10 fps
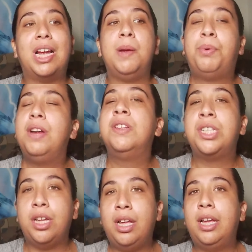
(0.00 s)
and he
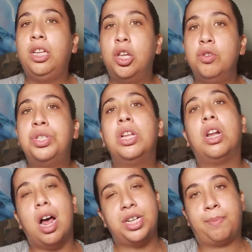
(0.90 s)
previously used
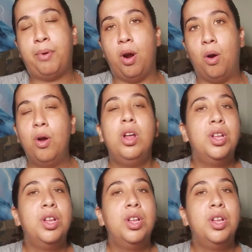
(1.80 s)
Logic Pro.